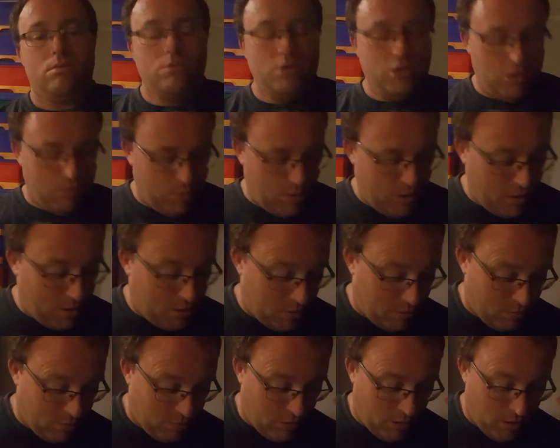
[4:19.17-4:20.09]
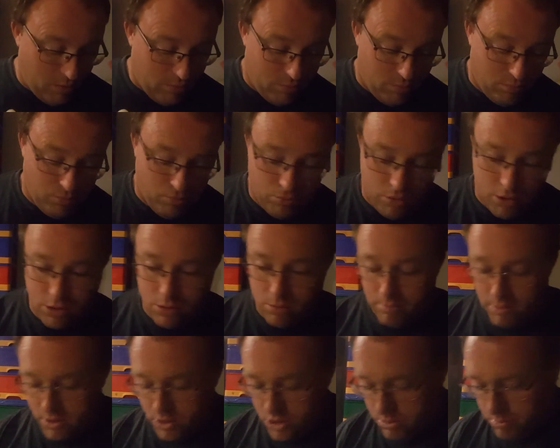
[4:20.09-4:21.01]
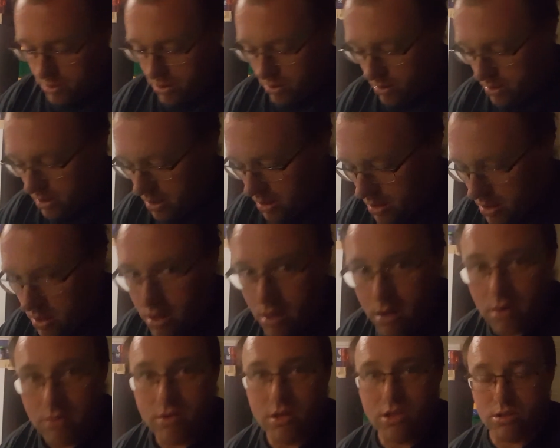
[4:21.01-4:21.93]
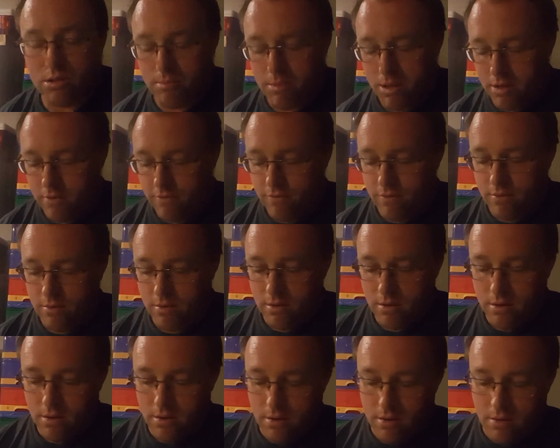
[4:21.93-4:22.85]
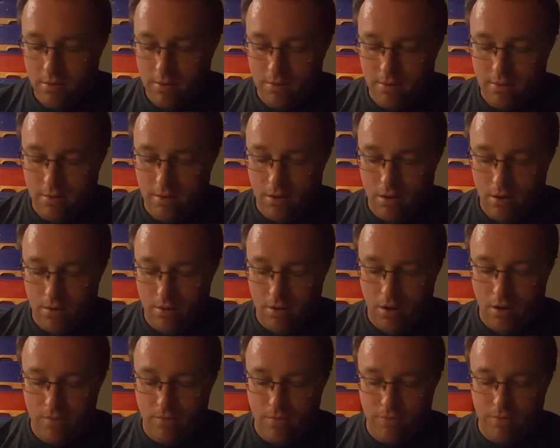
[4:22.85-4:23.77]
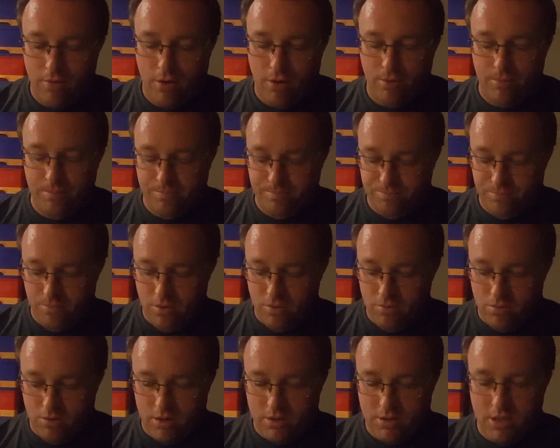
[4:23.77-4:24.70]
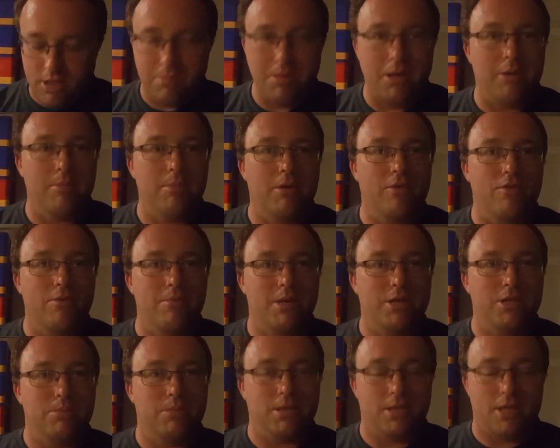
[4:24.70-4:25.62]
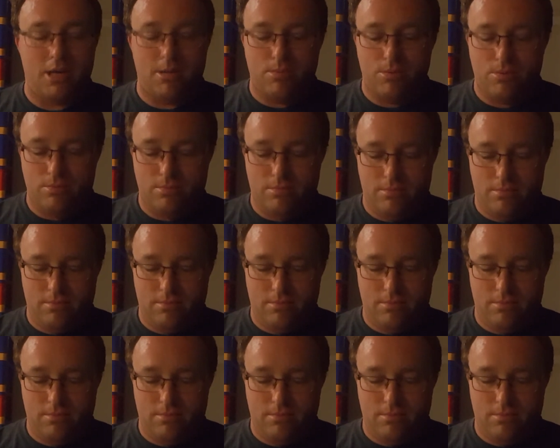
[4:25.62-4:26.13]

Reasonable hiss, and a reasonable amount of smoke, and a reasonable amount of overflow. Alright, so that's made a bit of a mess on my table.